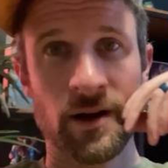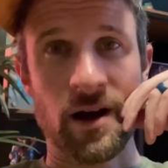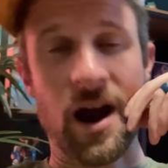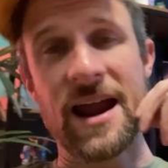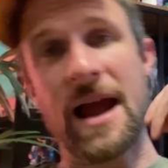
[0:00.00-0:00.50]

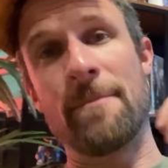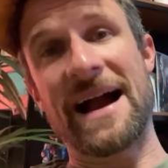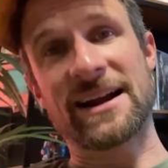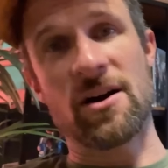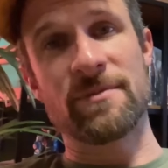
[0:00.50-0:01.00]
All right, I'm
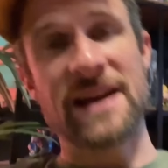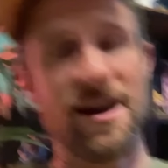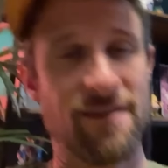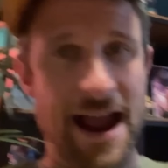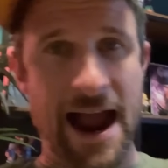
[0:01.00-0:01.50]
back home
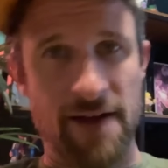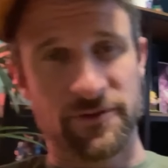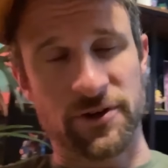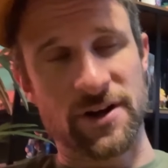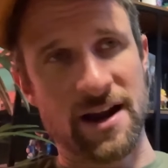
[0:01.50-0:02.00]
now
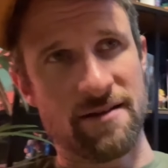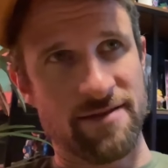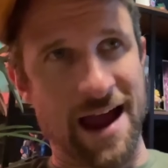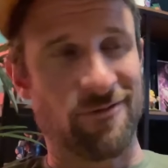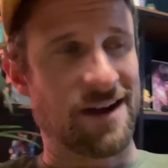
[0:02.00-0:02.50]
after
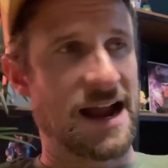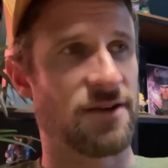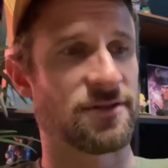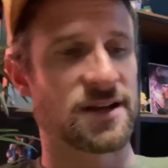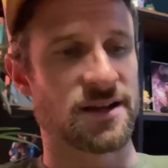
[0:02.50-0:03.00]
that
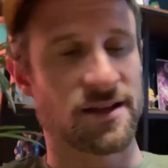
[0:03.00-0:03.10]
round.